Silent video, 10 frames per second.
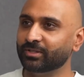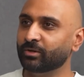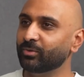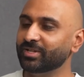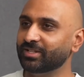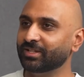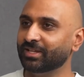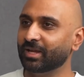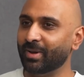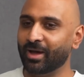they're always
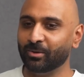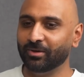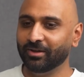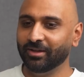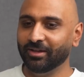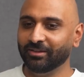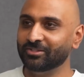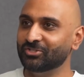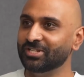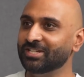thinking about
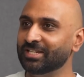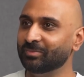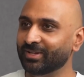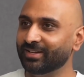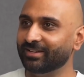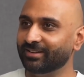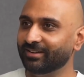the GDP,